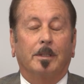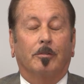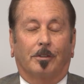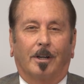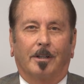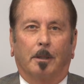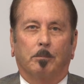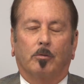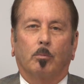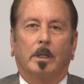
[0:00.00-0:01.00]

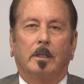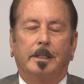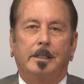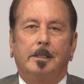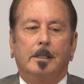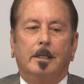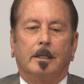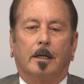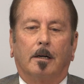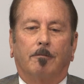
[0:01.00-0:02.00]
startups really
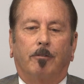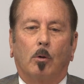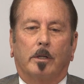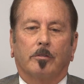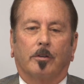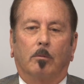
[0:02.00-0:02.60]
focus